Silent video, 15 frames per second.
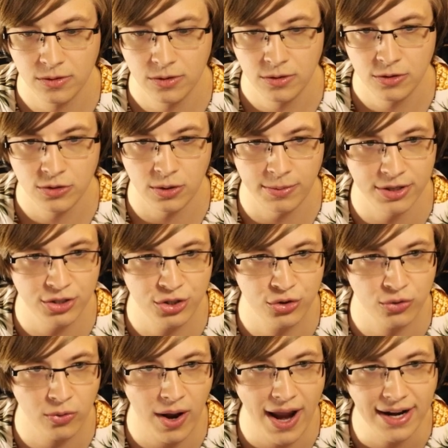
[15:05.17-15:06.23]
So I'm going to
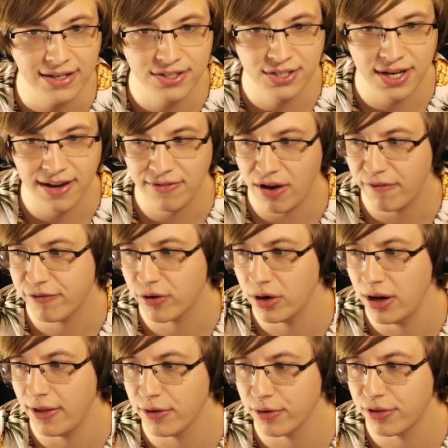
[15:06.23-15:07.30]
try to save up for
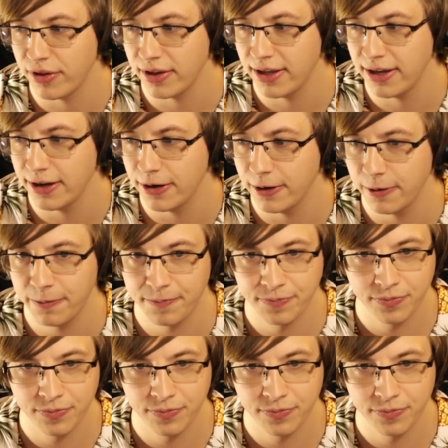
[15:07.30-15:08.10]
another thing here.